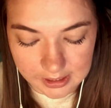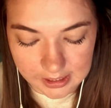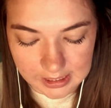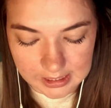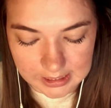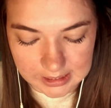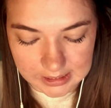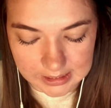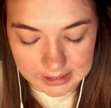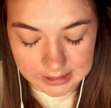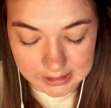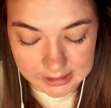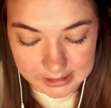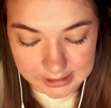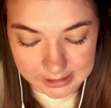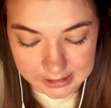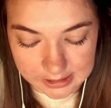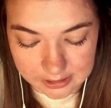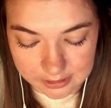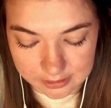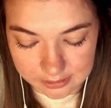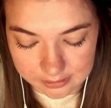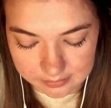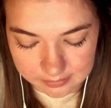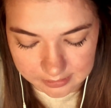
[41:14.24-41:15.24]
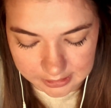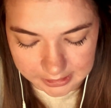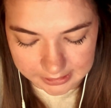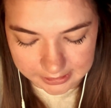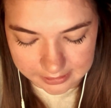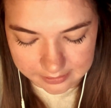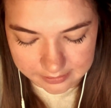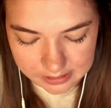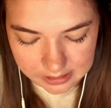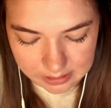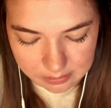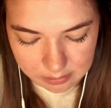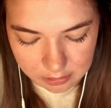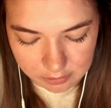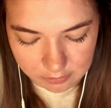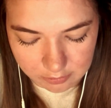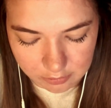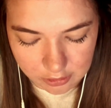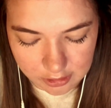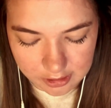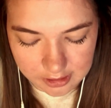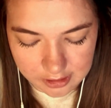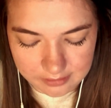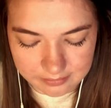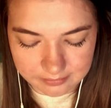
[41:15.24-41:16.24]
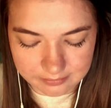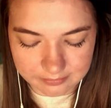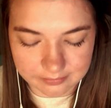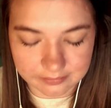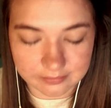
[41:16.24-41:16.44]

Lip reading: And you know, like I've said before,